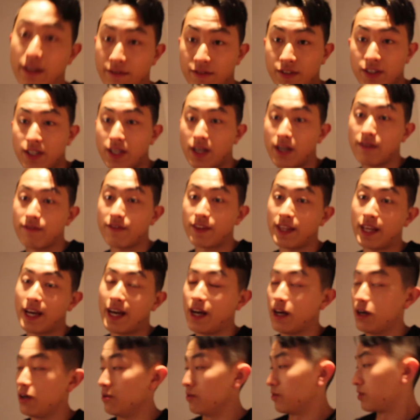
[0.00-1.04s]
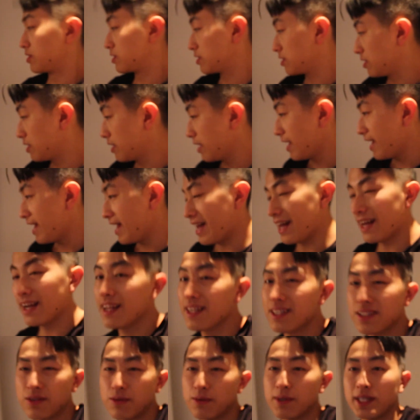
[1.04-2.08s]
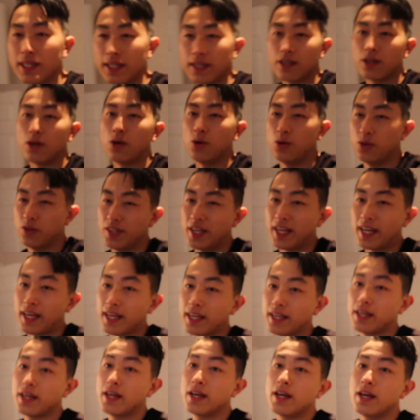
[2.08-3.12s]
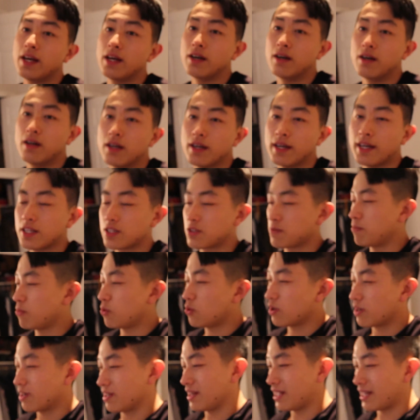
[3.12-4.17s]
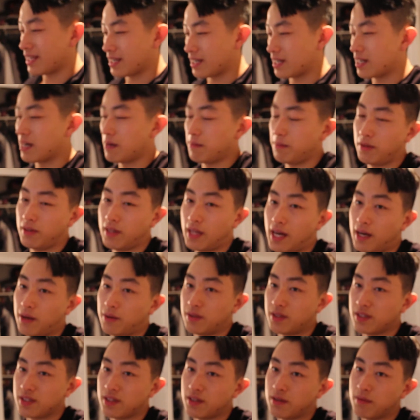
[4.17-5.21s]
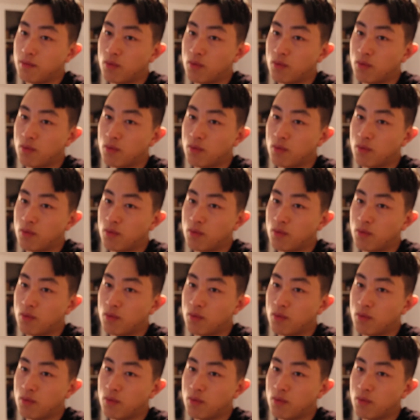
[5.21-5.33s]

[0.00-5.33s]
of stuff in the house. And it isn't really a whole day. It's more like a couple hours in the